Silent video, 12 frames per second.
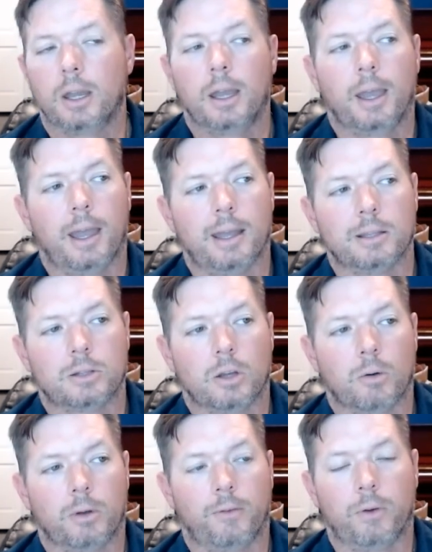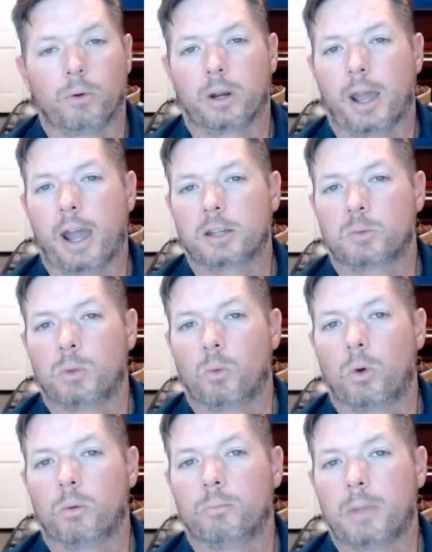And so, if you were to ask me
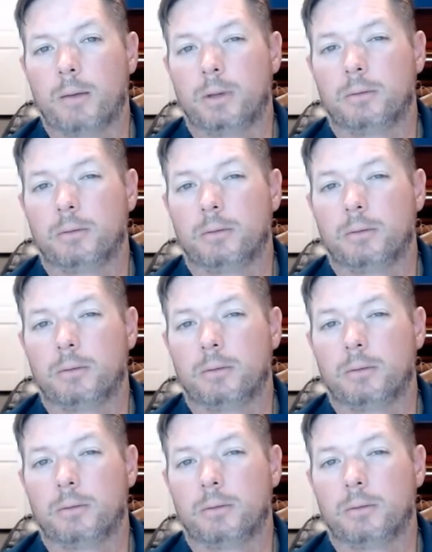what maybe